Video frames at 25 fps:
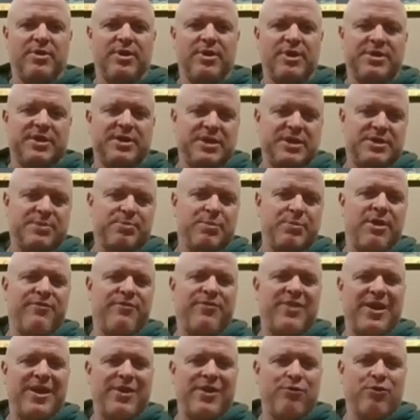You know, that's
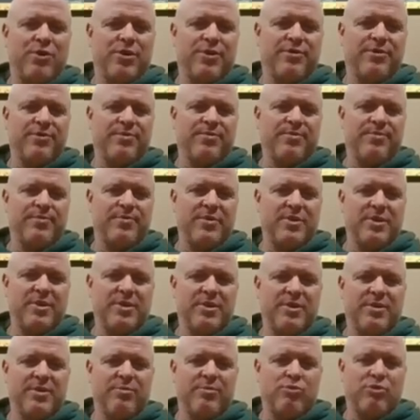my favorite
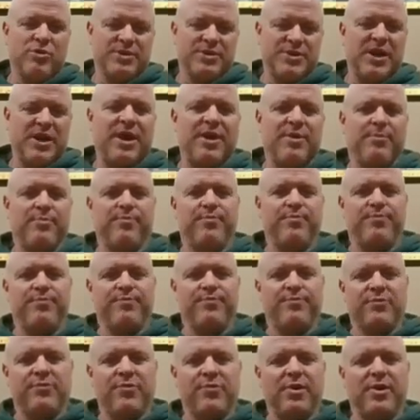prasadam,
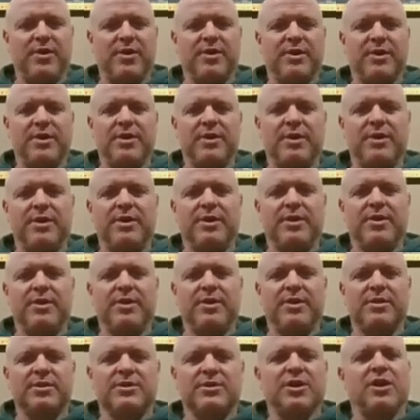right?
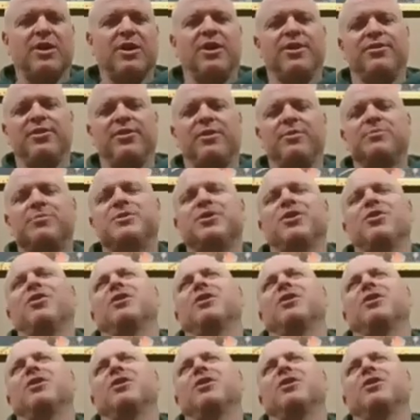So I like to